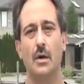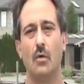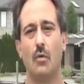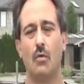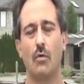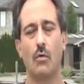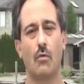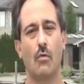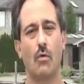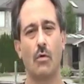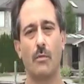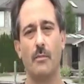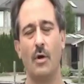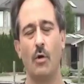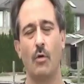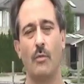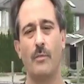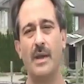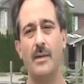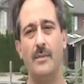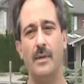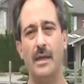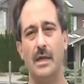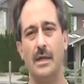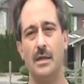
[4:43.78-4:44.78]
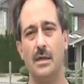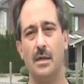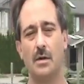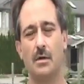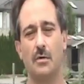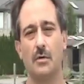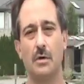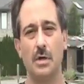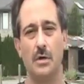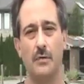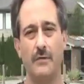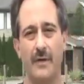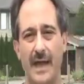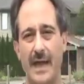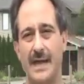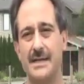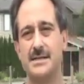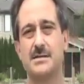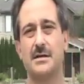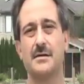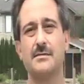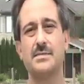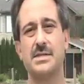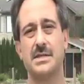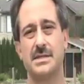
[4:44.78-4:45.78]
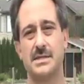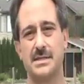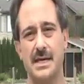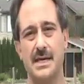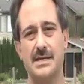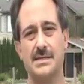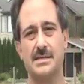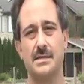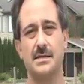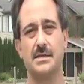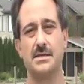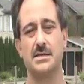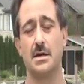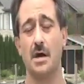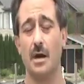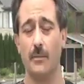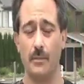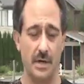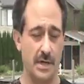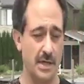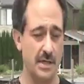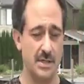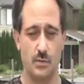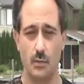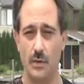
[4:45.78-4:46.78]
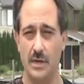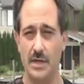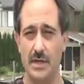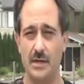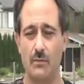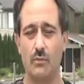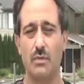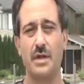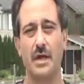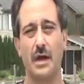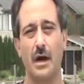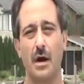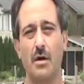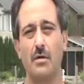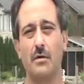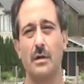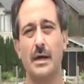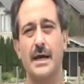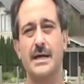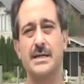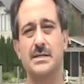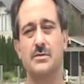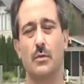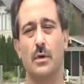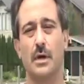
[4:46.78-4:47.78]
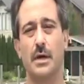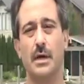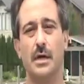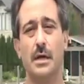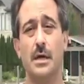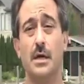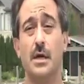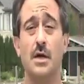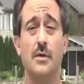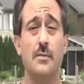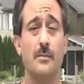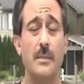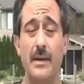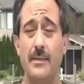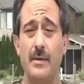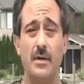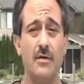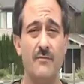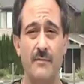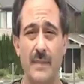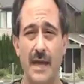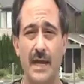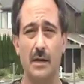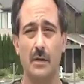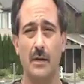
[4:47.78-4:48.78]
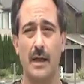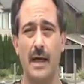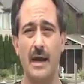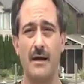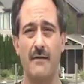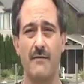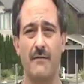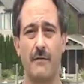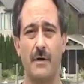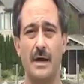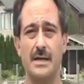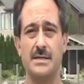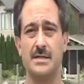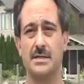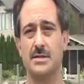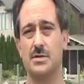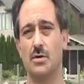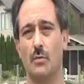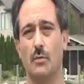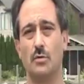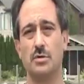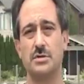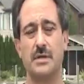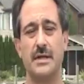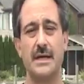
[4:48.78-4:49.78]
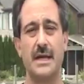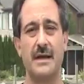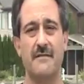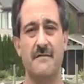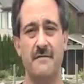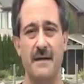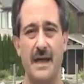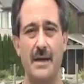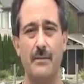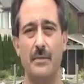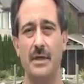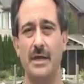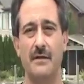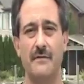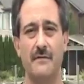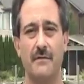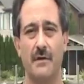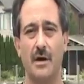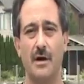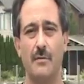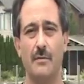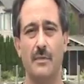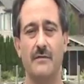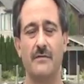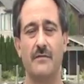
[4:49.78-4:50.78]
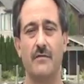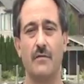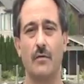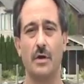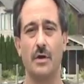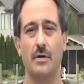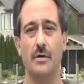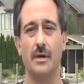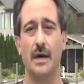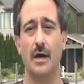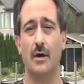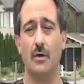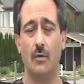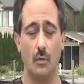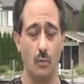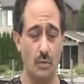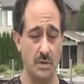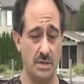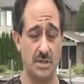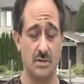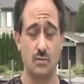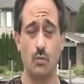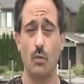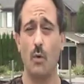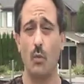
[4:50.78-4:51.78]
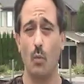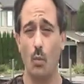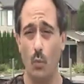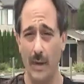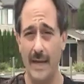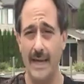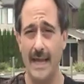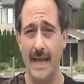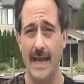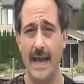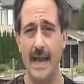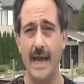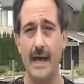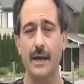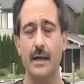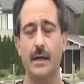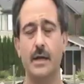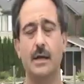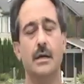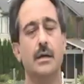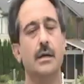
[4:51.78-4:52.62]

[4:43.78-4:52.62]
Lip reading: Or maybe, you had some success in this company as we did with our last one. Maybe you've made a lot of friends. It's almost like a family environment for you now, which is what we had.